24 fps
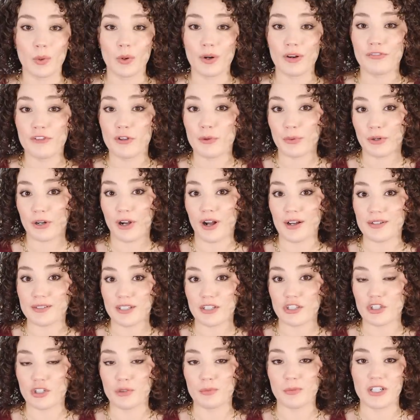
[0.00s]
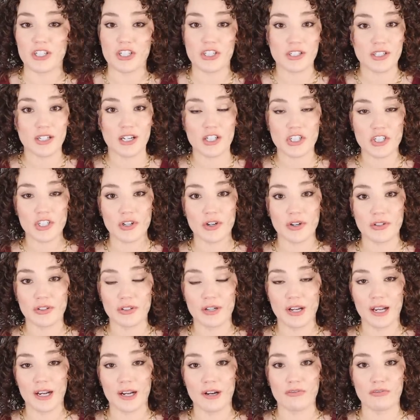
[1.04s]
or if you were causing too much tension on
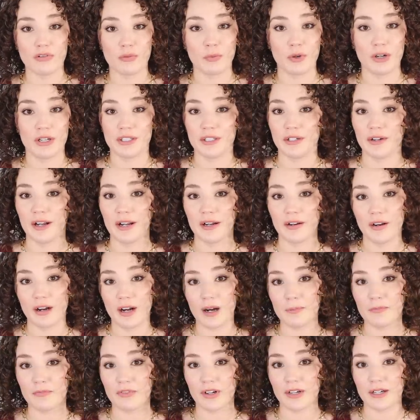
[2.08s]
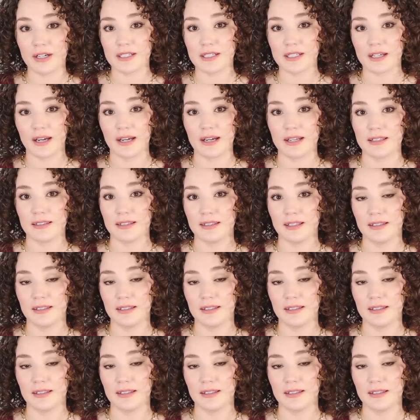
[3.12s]
your hair from wearing your hair up very tight,